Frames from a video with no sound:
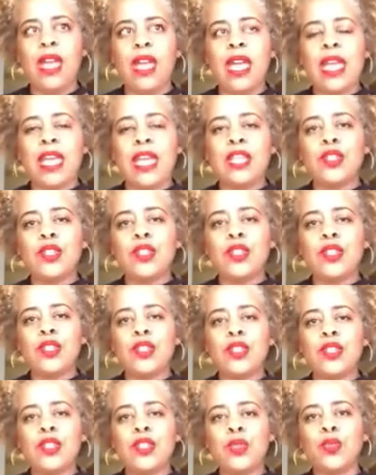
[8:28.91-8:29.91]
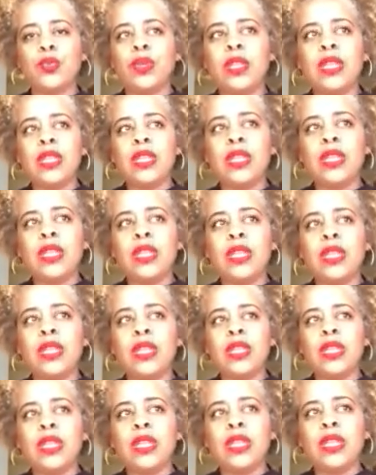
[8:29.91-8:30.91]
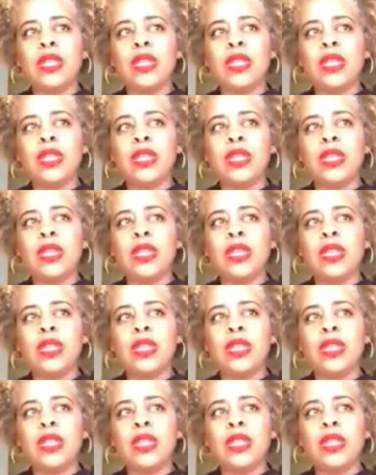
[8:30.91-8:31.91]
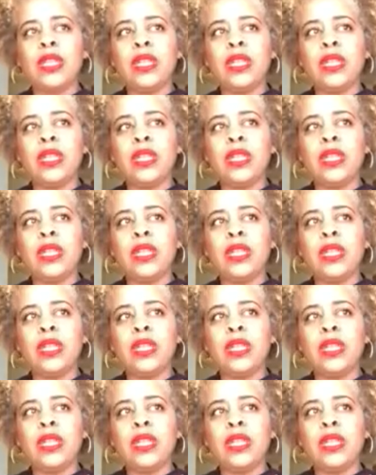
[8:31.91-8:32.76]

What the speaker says: it's really easy for that person to